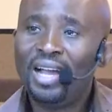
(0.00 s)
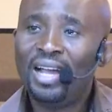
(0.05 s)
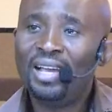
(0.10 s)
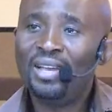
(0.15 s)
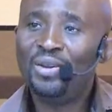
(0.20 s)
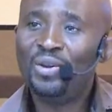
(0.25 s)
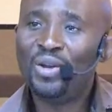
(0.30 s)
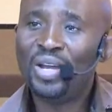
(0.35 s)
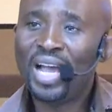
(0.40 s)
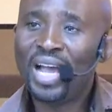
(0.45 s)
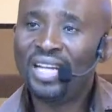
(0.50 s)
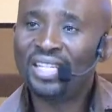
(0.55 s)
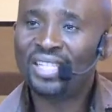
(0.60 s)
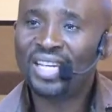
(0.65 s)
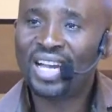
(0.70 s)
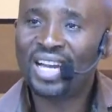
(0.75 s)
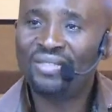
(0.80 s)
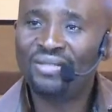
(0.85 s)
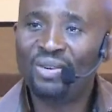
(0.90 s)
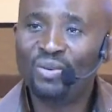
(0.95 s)
You guys
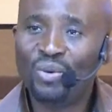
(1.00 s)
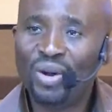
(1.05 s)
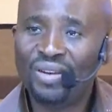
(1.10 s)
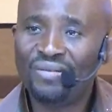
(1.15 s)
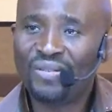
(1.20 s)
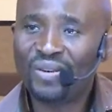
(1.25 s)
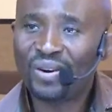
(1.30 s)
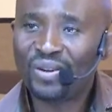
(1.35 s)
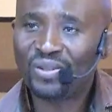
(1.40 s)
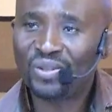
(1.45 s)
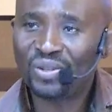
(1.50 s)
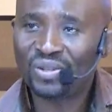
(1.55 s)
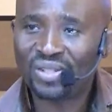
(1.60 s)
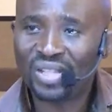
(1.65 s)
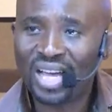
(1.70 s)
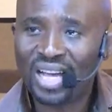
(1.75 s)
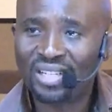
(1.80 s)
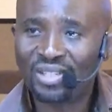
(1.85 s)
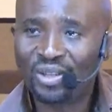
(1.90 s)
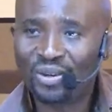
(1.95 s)
can't even wait for us to
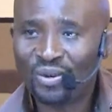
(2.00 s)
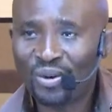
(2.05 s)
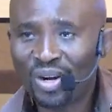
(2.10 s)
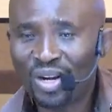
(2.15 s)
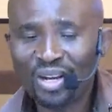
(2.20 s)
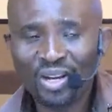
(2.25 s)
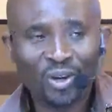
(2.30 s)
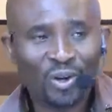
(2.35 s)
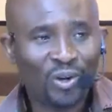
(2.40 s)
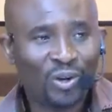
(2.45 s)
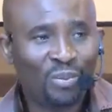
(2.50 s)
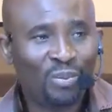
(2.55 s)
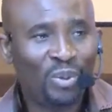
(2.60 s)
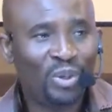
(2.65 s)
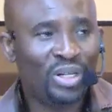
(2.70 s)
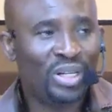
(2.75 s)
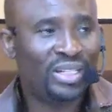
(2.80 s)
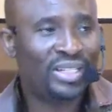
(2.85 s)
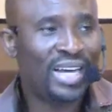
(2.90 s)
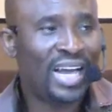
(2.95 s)
start. You already put
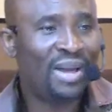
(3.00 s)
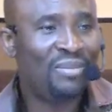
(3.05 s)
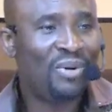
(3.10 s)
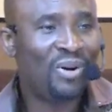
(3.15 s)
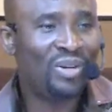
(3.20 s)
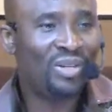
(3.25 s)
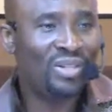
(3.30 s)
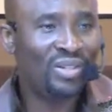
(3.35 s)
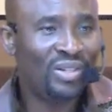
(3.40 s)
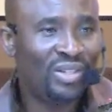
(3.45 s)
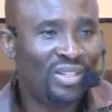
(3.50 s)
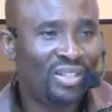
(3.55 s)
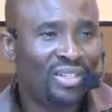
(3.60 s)
the time on?